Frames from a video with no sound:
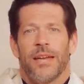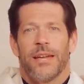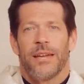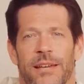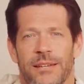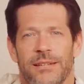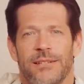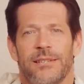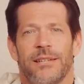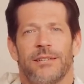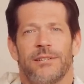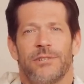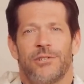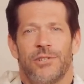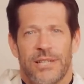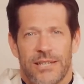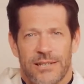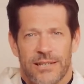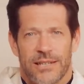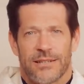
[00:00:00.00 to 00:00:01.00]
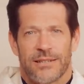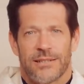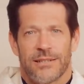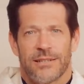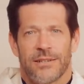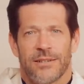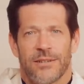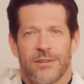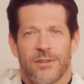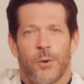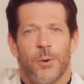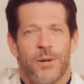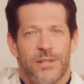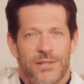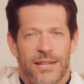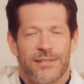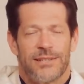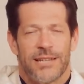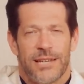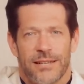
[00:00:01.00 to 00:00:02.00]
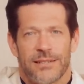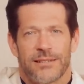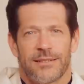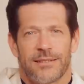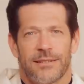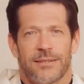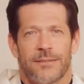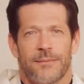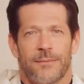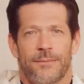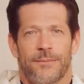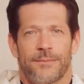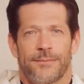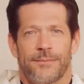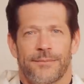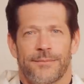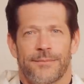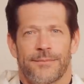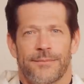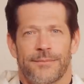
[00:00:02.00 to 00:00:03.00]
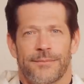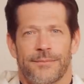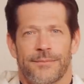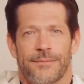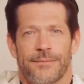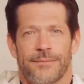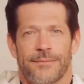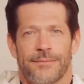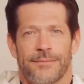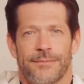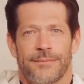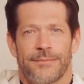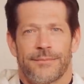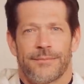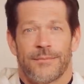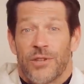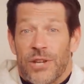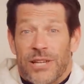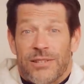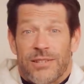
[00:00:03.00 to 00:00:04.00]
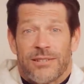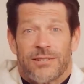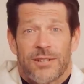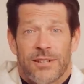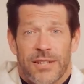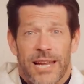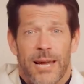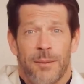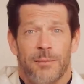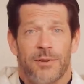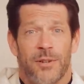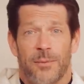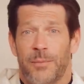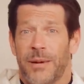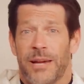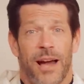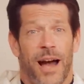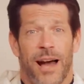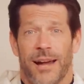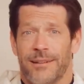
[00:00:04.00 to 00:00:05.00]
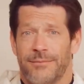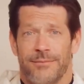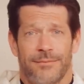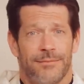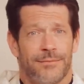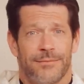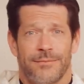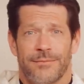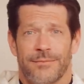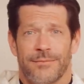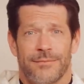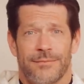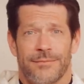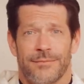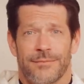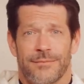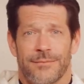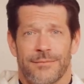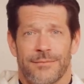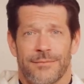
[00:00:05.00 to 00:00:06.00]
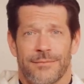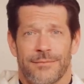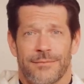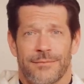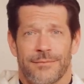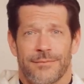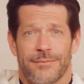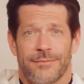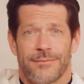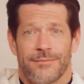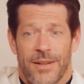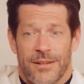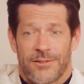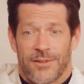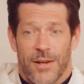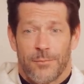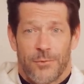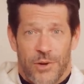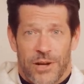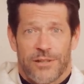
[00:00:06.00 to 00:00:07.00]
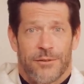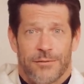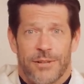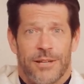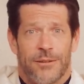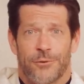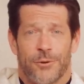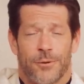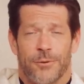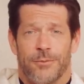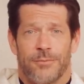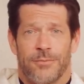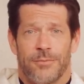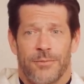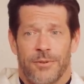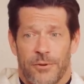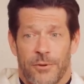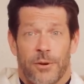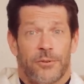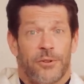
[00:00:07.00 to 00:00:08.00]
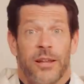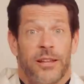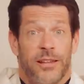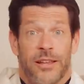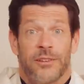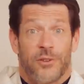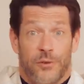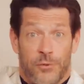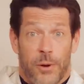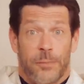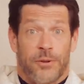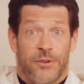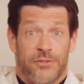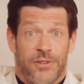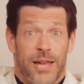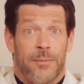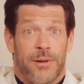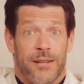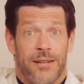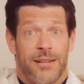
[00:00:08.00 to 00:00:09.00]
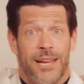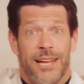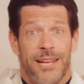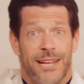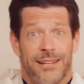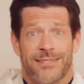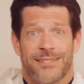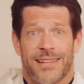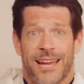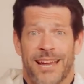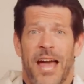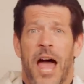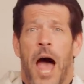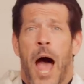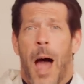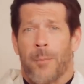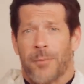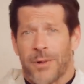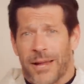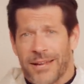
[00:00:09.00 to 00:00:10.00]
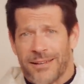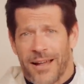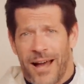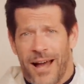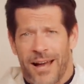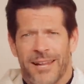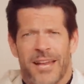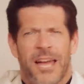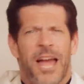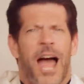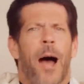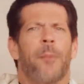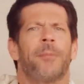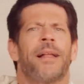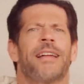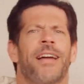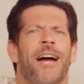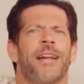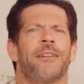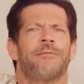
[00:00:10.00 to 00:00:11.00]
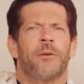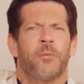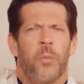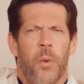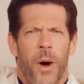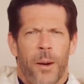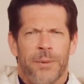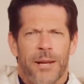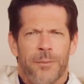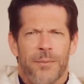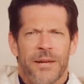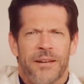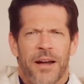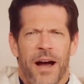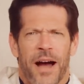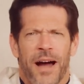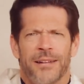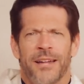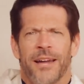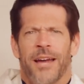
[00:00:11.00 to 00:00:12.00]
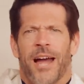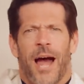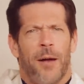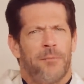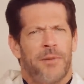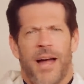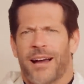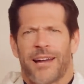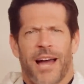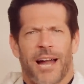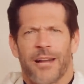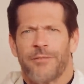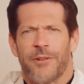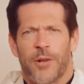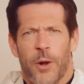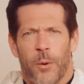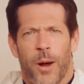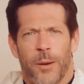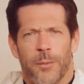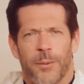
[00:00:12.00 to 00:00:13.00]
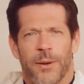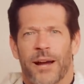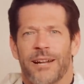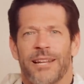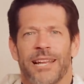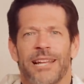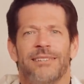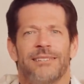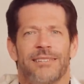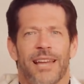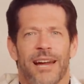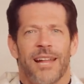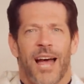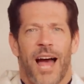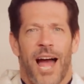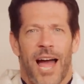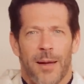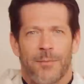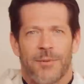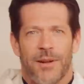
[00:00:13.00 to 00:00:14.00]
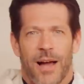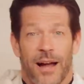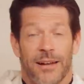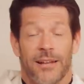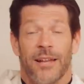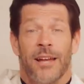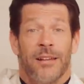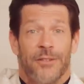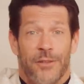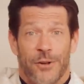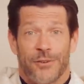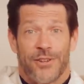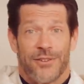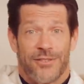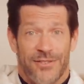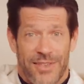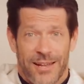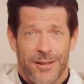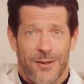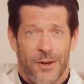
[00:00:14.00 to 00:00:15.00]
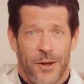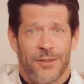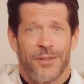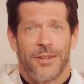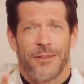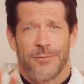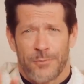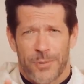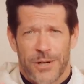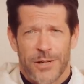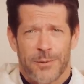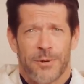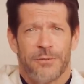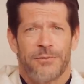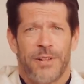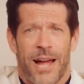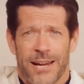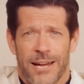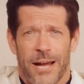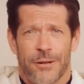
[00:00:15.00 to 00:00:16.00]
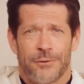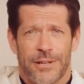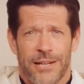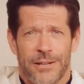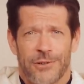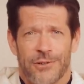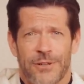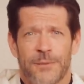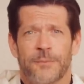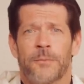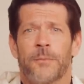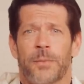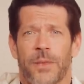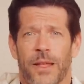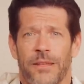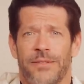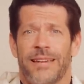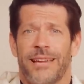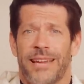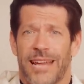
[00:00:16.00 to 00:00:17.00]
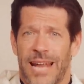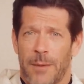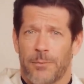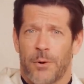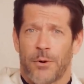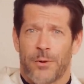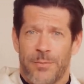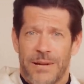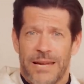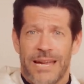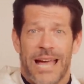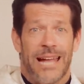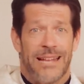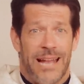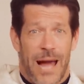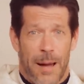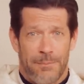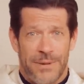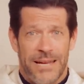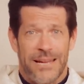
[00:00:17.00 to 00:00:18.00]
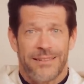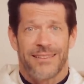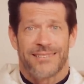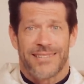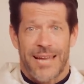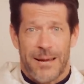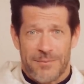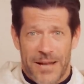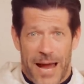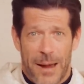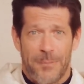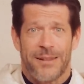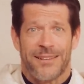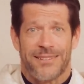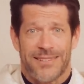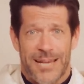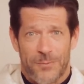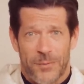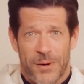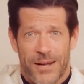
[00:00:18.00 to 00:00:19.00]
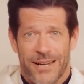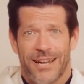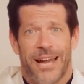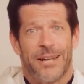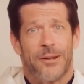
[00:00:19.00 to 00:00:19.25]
Is Jesus who he says he is? Jesus claimed to be God. That's objectively true. His objective statement. He didn't say, I'm like God. I'm like God if you want me to be God. I'm not God if you don't want me to be God. He said, I am God. There's this thing called the principle of non-contradiction. A thing cannot both be and not be at the same time in the same way.